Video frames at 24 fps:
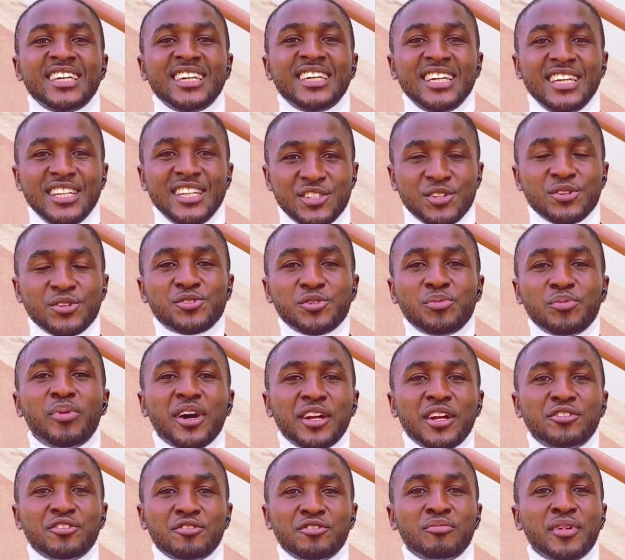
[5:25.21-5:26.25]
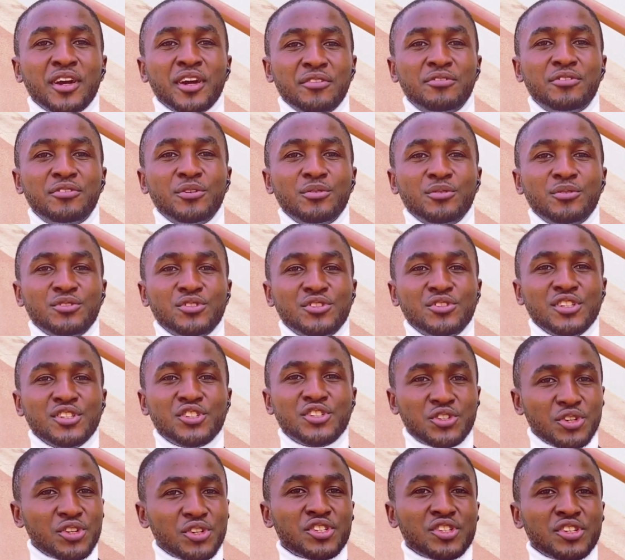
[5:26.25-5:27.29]
it's also part of my field, the
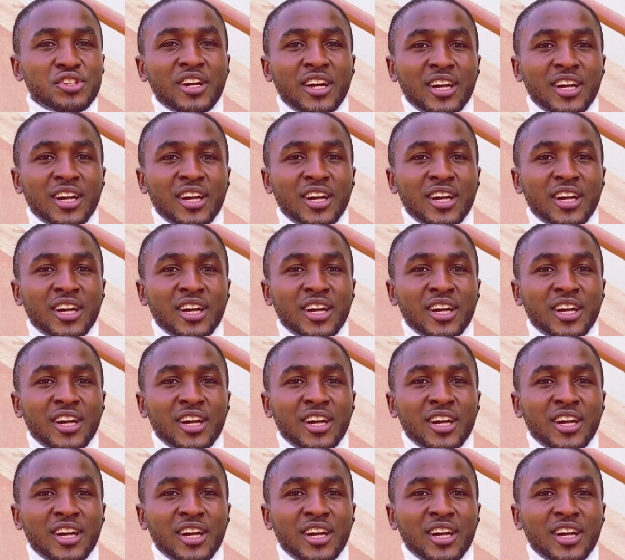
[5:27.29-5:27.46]
structural